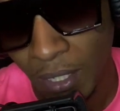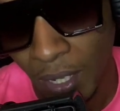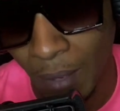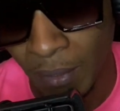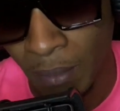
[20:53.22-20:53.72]

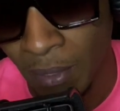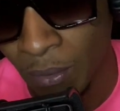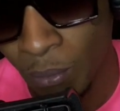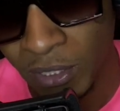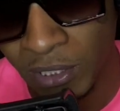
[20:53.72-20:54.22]
Let me get
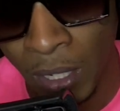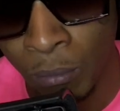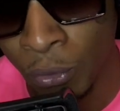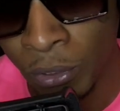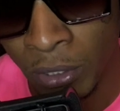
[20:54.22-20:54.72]
my
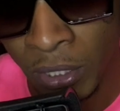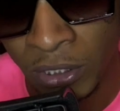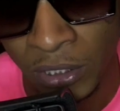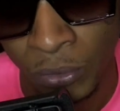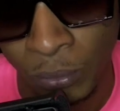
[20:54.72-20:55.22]
soundboard on
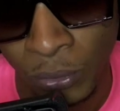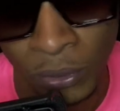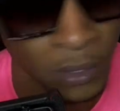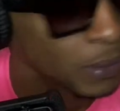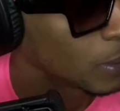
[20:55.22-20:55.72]
shit. I think.
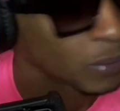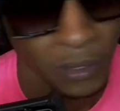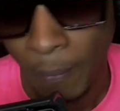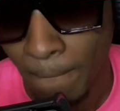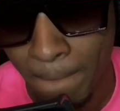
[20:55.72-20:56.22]

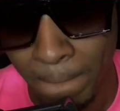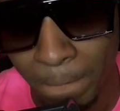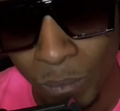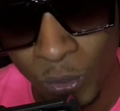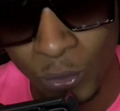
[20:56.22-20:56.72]

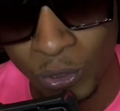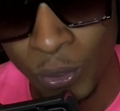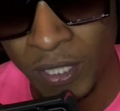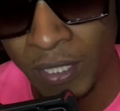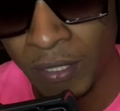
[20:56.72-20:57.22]
We gonna throw
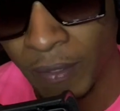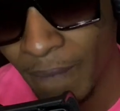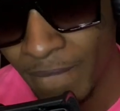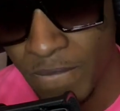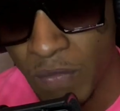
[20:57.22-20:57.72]
it in.
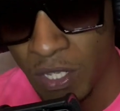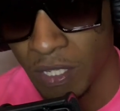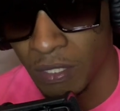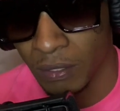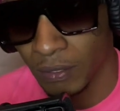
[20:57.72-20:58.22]
Yeah.